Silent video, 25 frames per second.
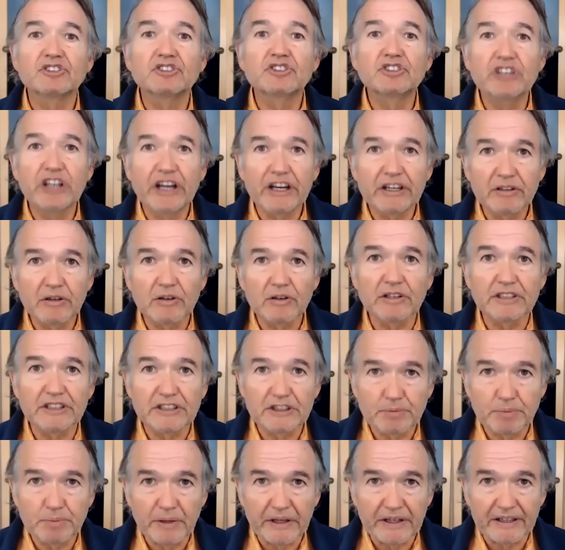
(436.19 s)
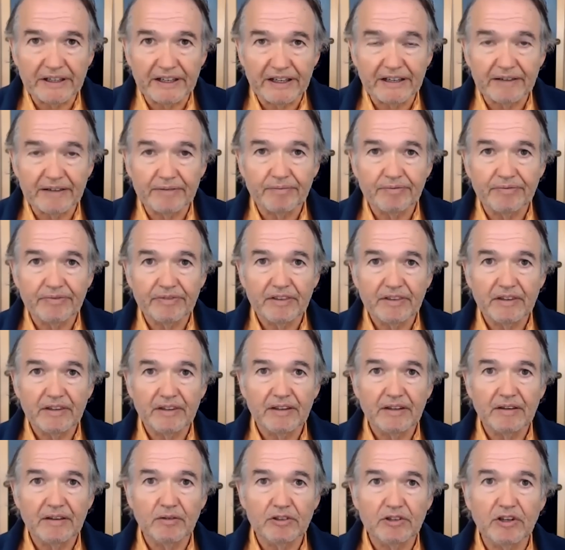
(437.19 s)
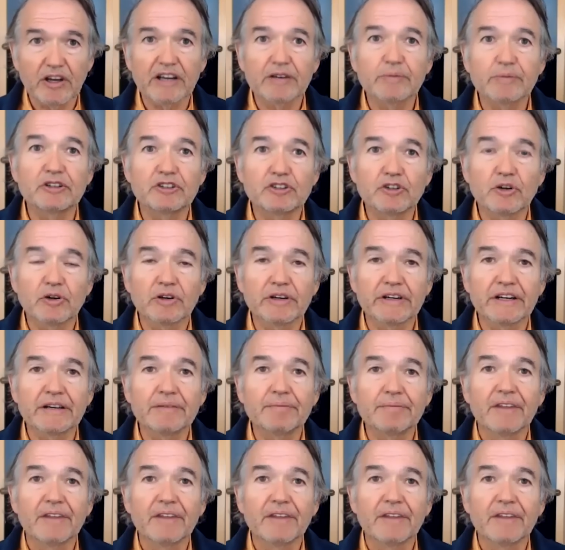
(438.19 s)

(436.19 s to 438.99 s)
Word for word: Generally speaking, we're talking majority.